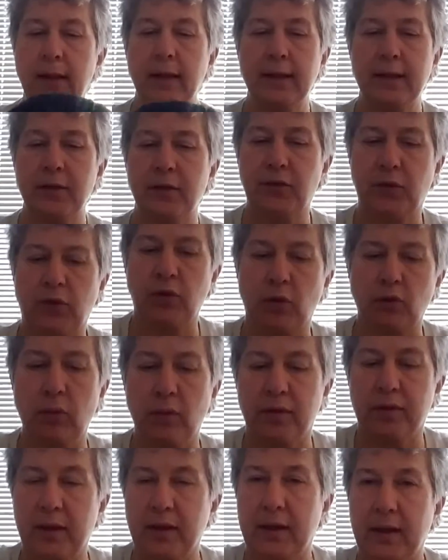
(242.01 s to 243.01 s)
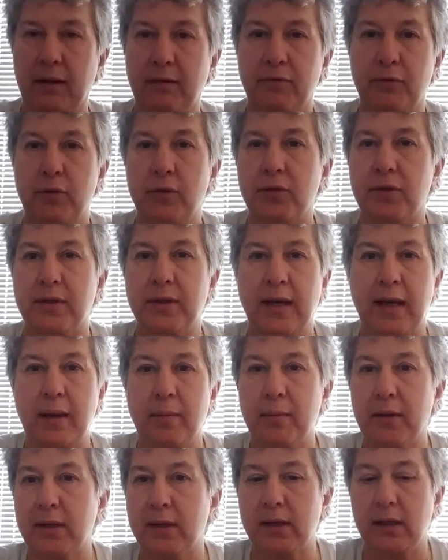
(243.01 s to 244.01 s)
I don't think I've used the
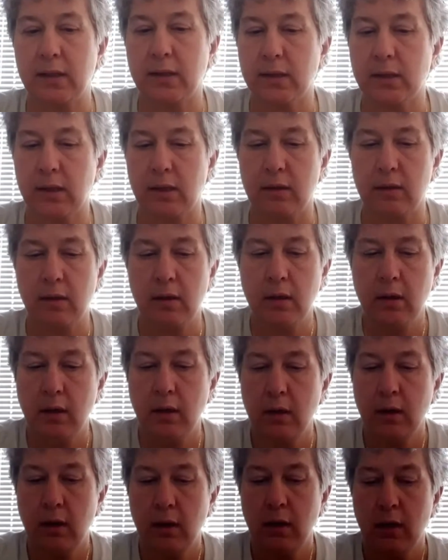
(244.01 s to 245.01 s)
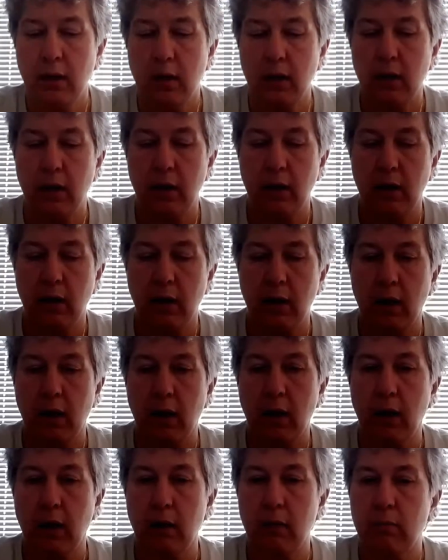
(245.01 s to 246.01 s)
hammock since then.
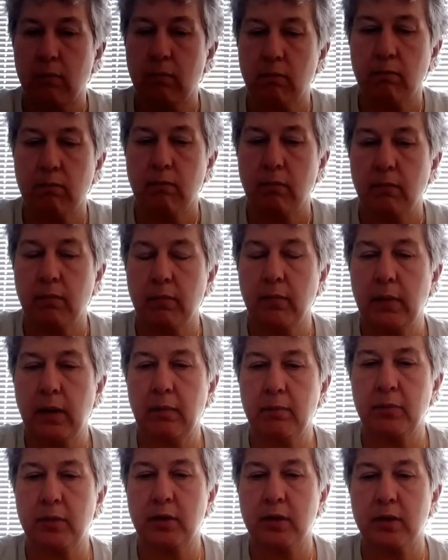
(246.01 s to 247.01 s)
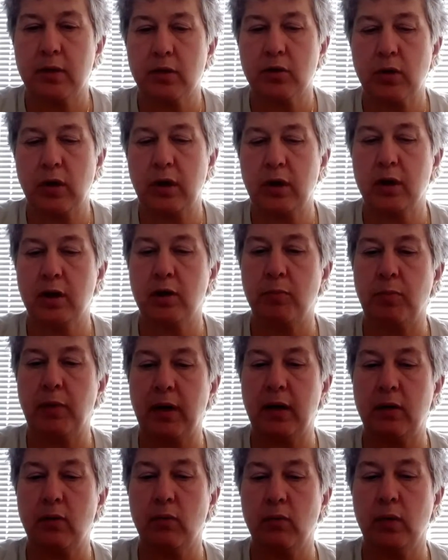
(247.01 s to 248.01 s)
I'm trying to
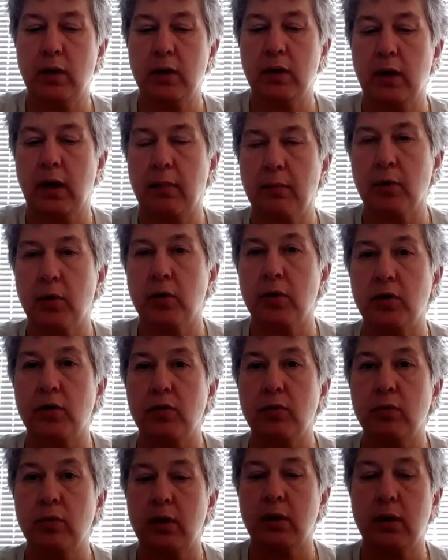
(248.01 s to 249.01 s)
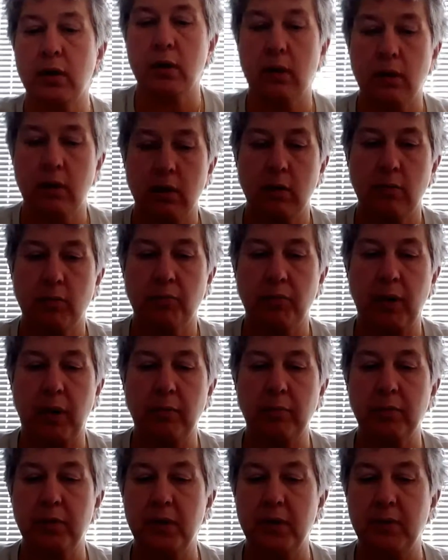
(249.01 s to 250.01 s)
debate what I'm going to do with it.
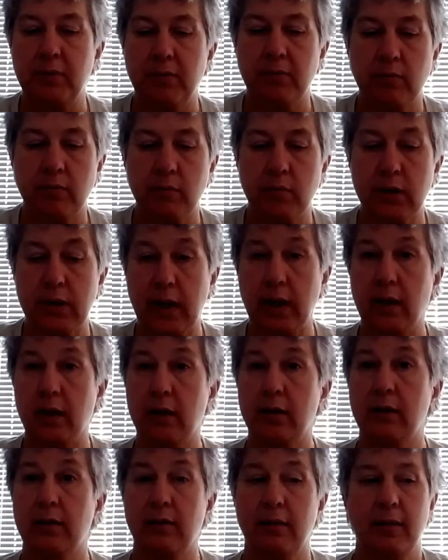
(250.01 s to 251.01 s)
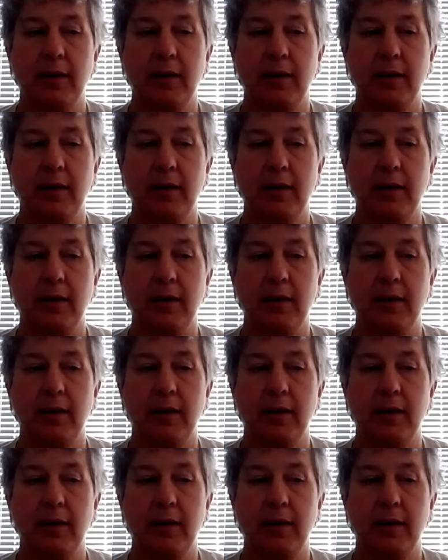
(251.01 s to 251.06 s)
Probably sell it.